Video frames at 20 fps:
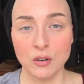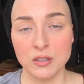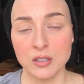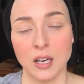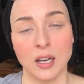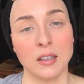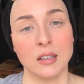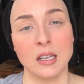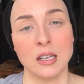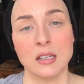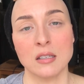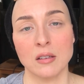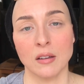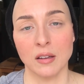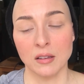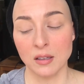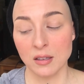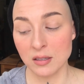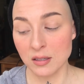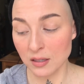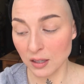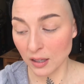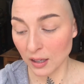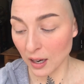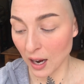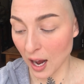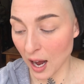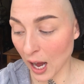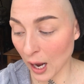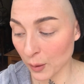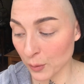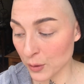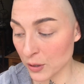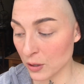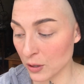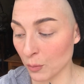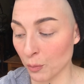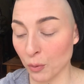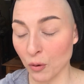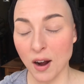are techniques like this that I was
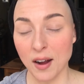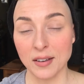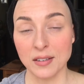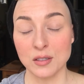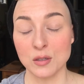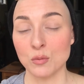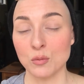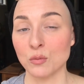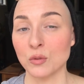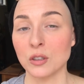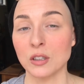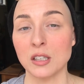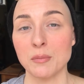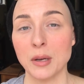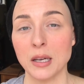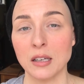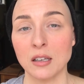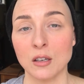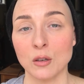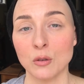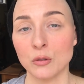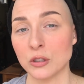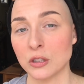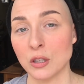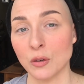surprised really made a huge